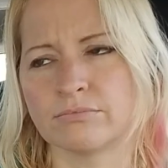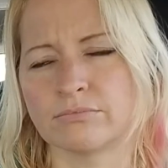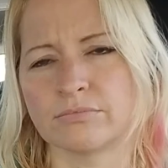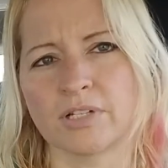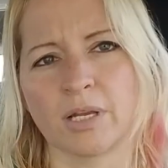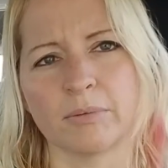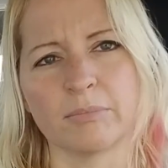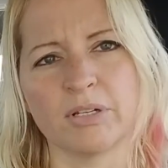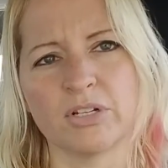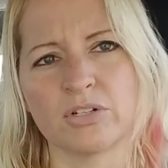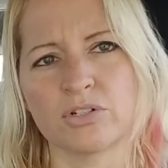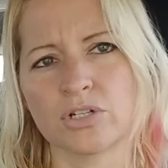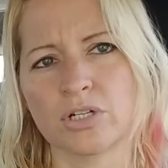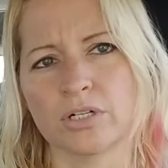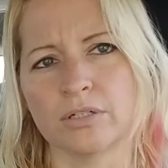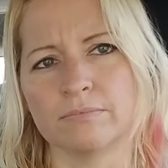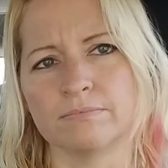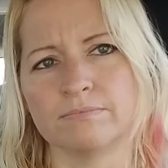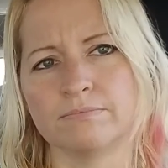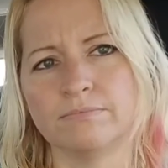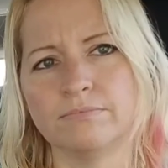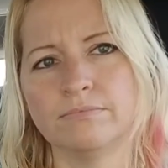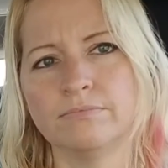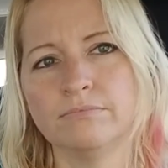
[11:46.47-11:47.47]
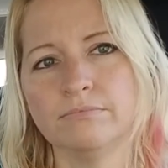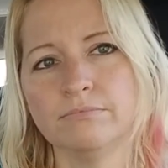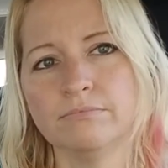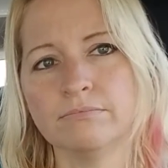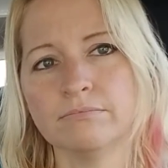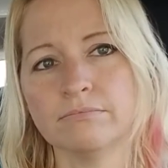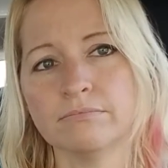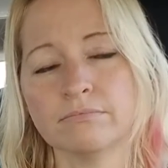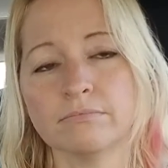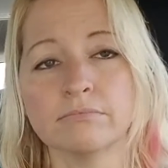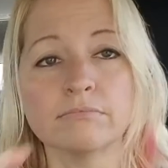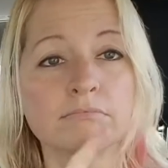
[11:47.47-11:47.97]
I'm not sure.
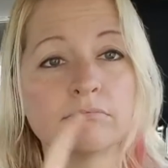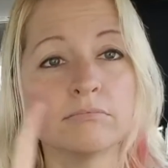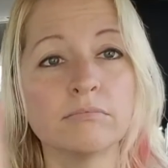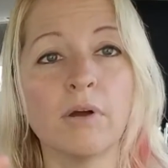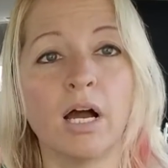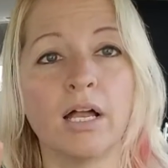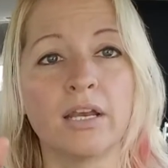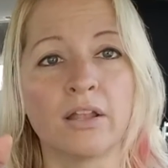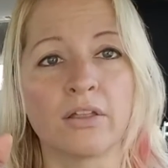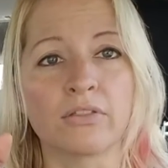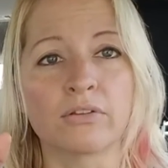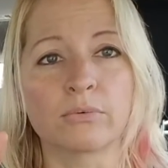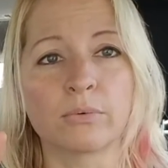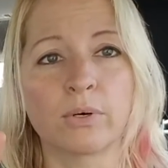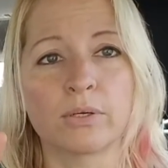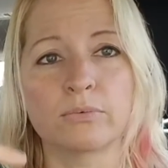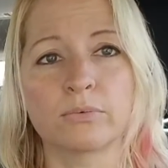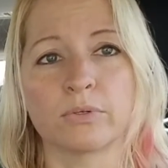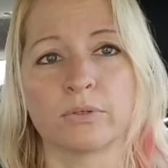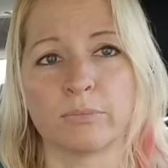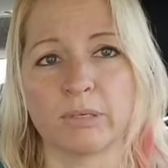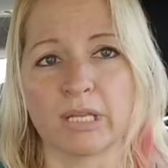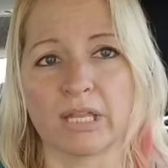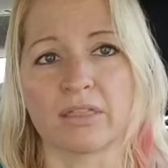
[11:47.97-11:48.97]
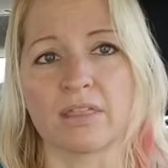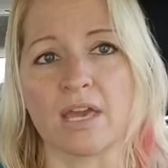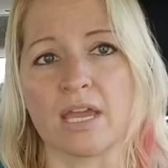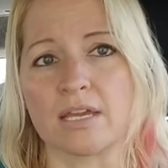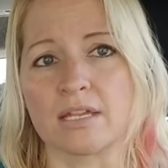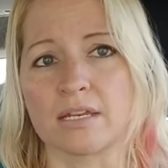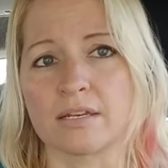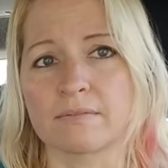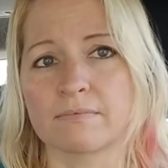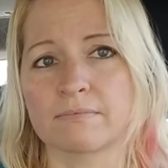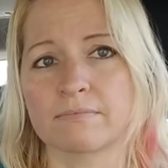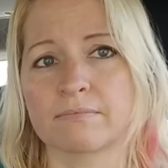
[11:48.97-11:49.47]
Another one would be
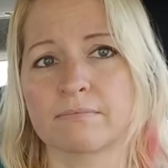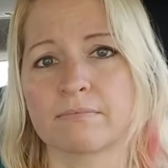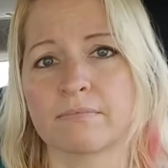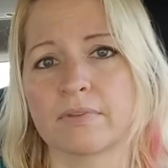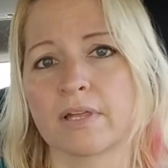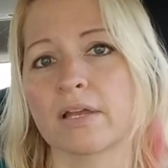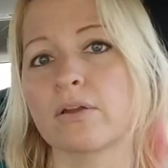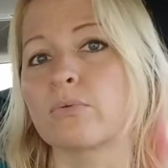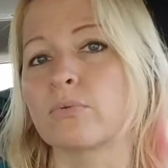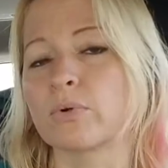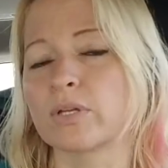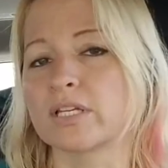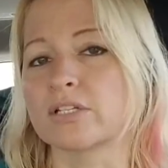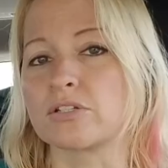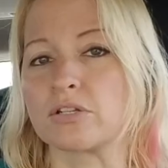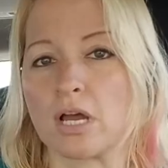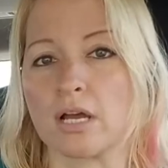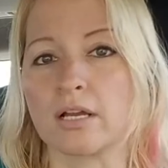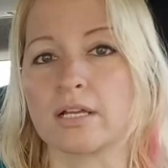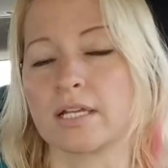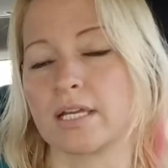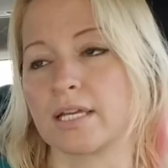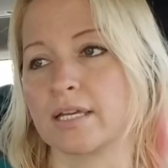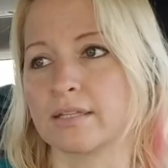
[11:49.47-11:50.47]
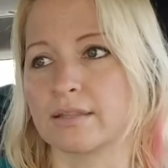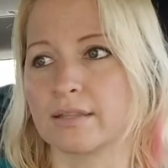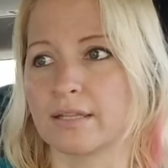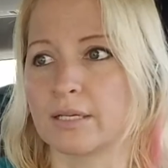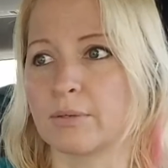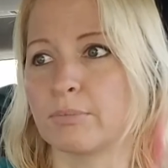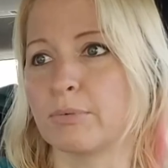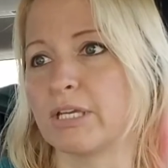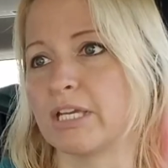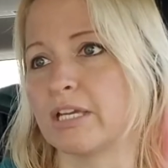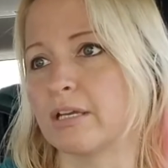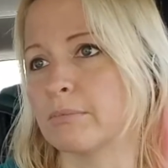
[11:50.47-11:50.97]
Thane like really talking and
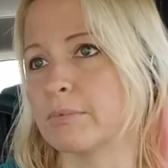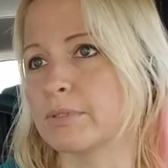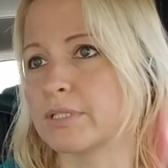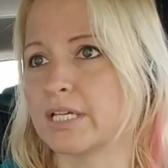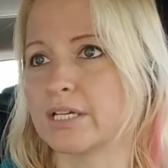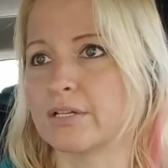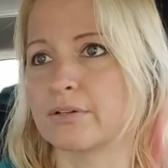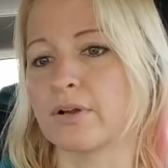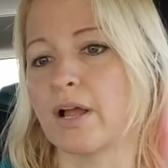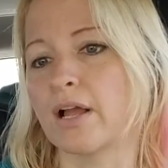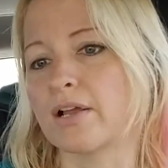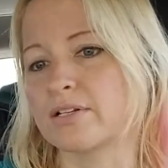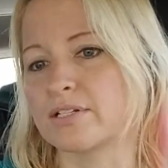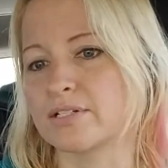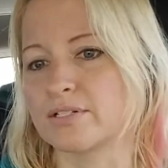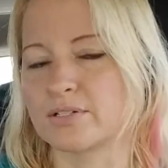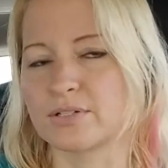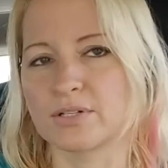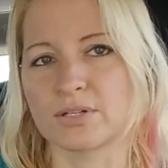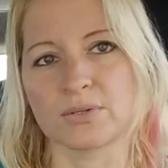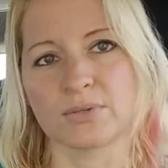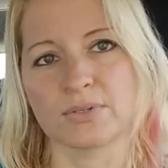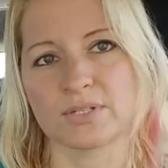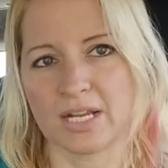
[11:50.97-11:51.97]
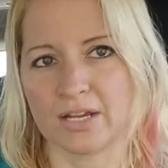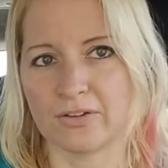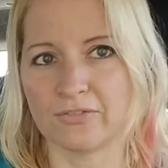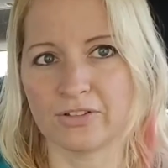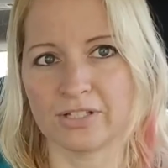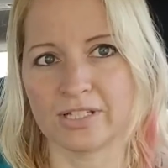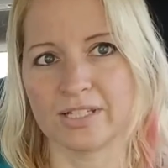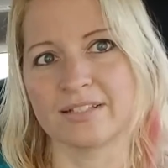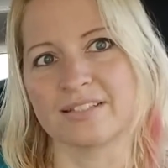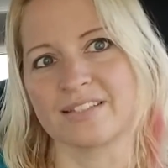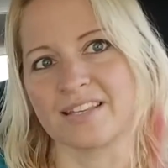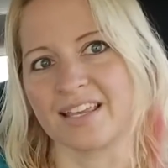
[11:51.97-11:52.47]
like being able to interact and do stuff,
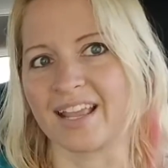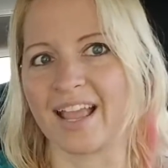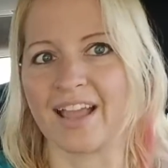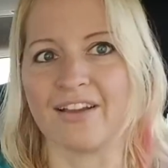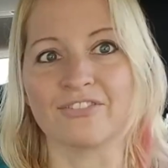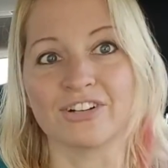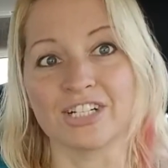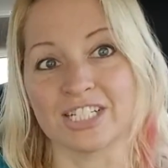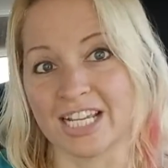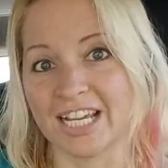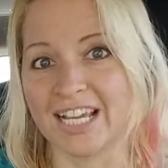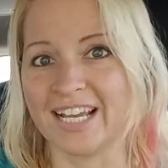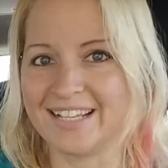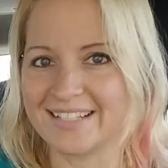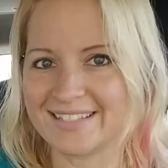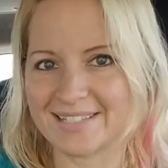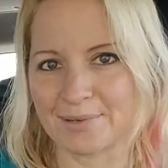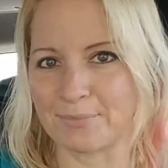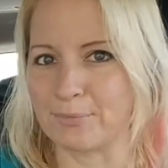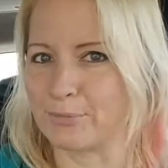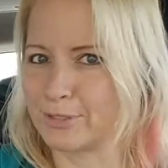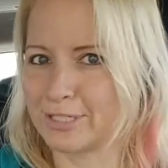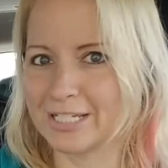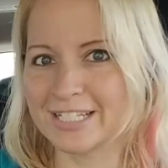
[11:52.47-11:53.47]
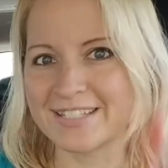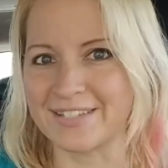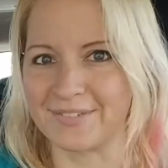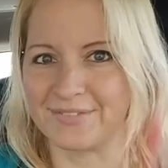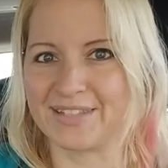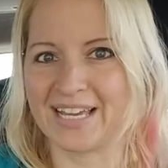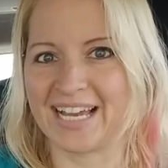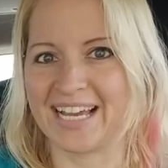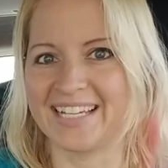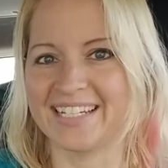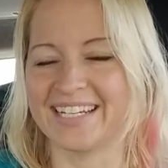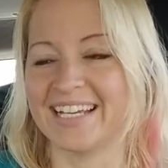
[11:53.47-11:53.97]
and it's like every day I see more hints of
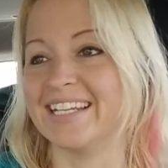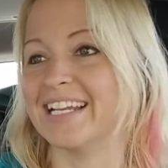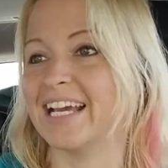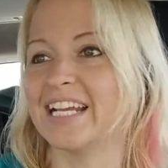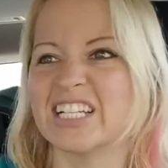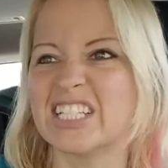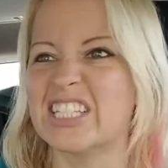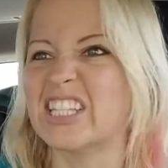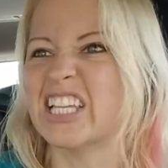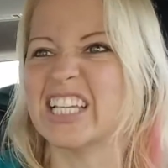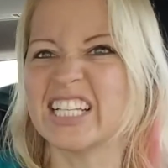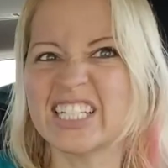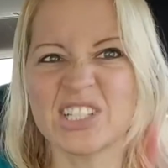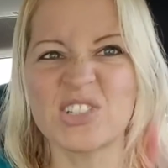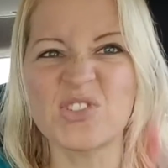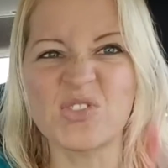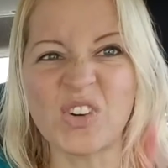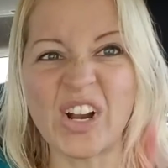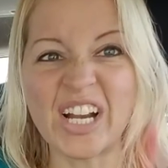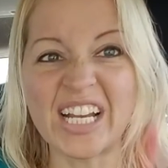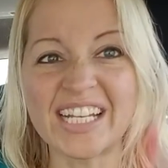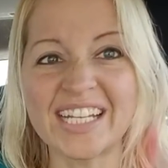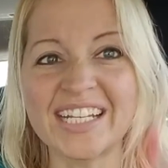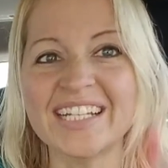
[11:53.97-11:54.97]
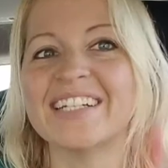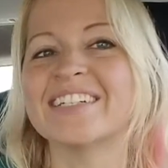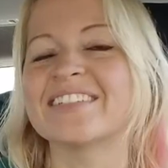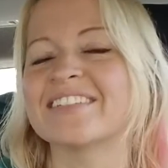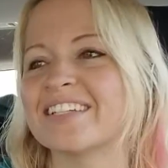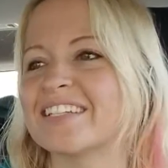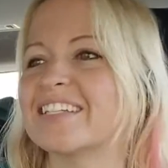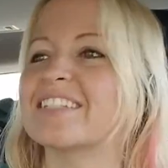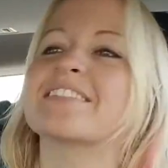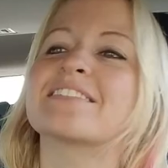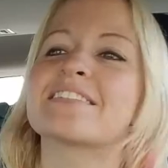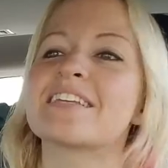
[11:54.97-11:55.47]
that, and I like, it's right here,
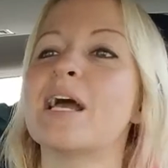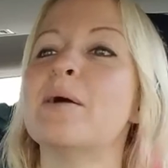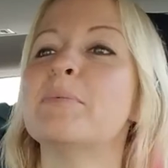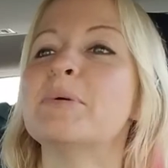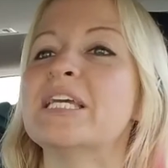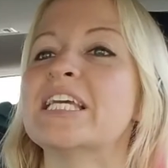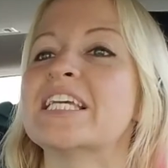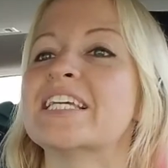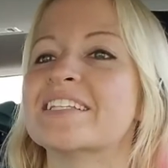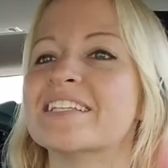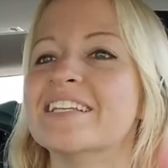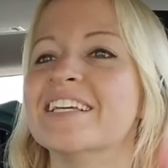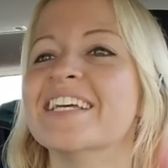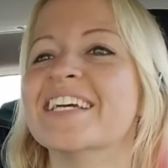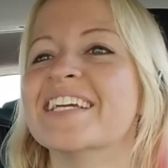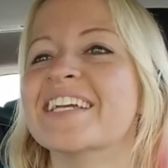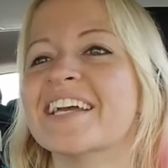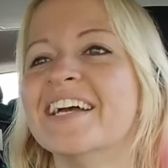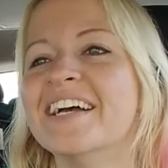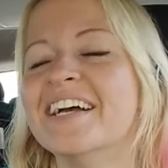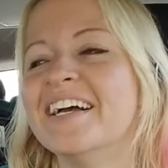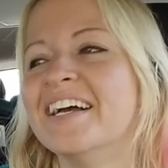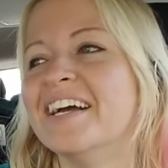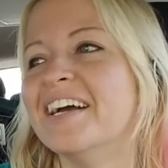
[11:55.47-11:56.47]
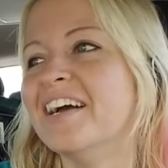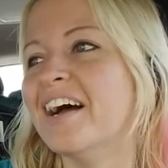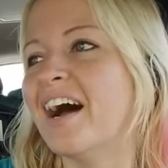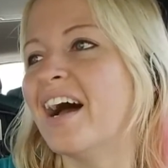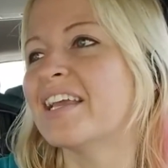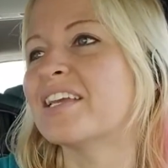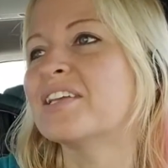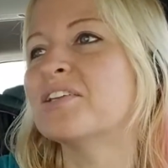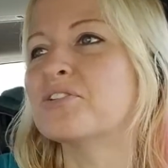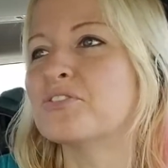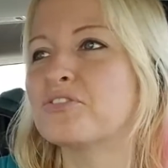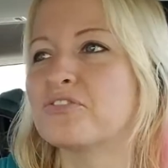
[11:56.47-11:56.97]
like it's coming, and like I
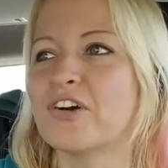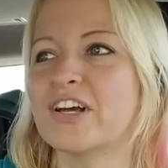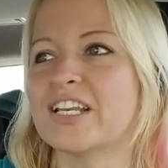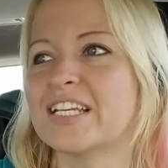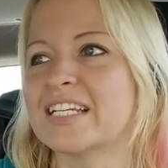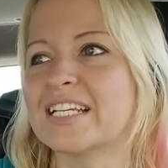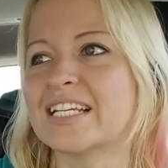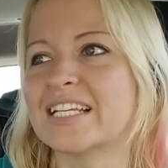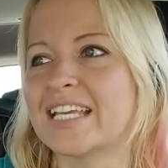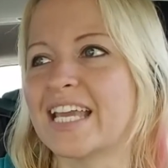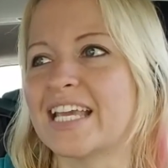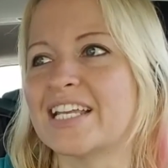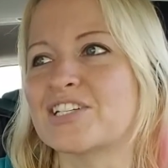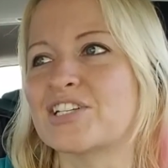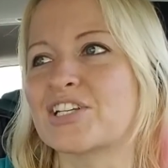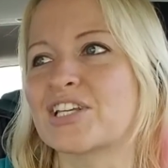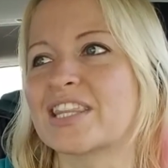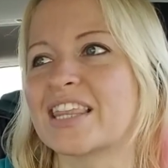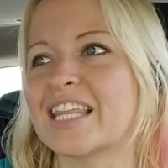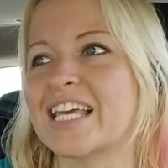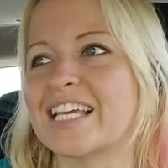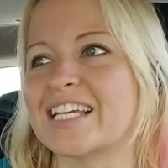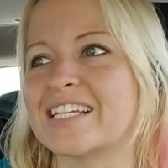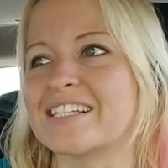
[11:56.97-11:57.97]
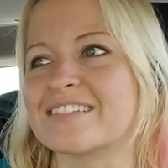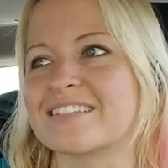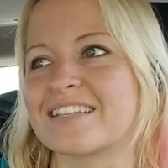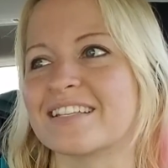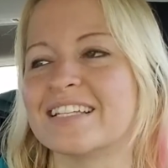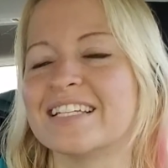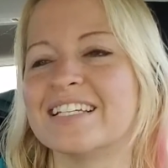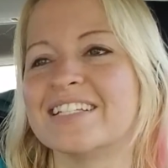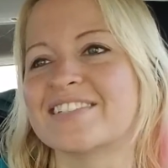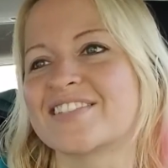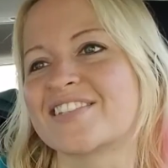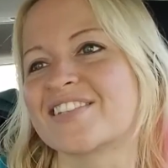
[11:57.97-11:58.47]
can do fun and engaging things, and
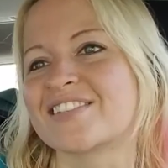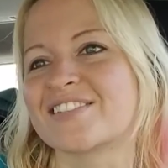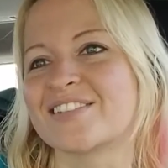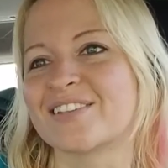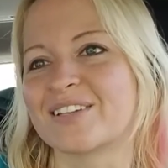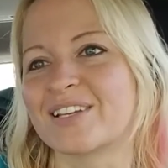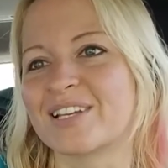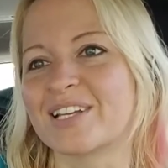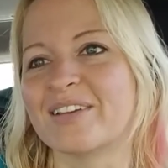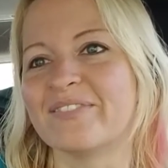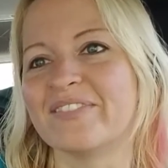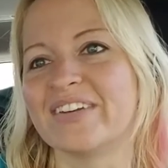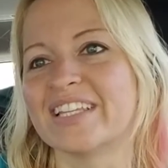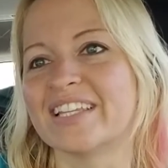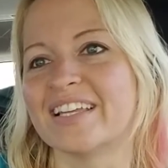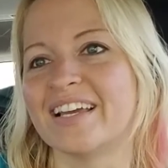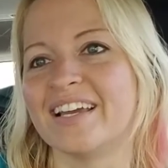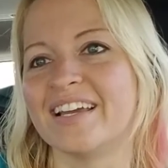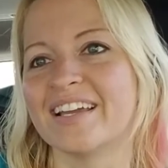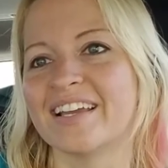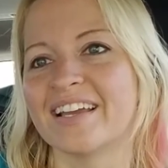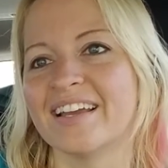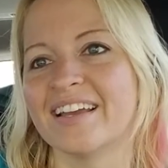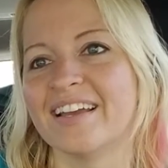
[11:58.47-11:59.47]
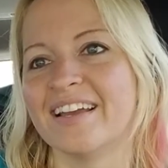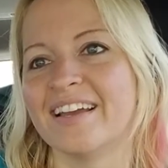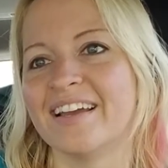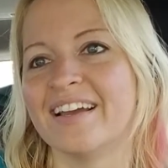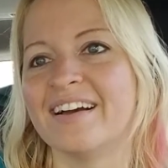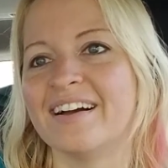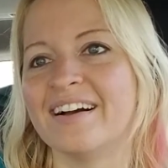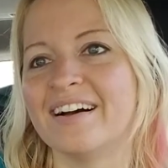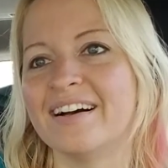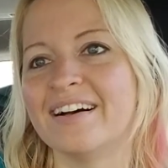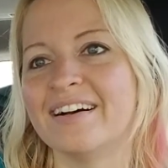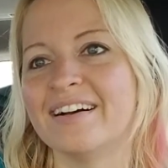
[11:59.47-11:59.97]
he's just looking at me like,
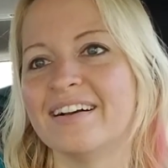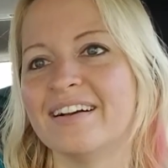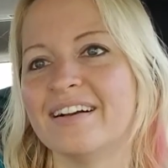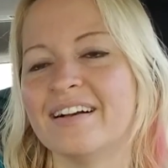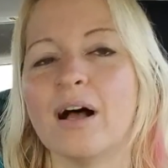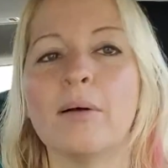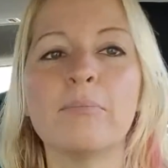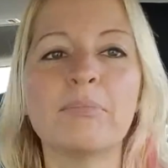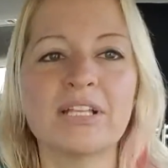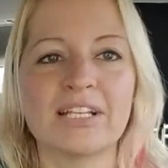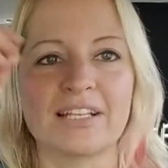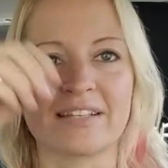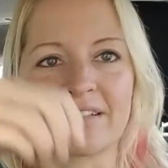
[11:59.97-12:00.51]
I'm gonna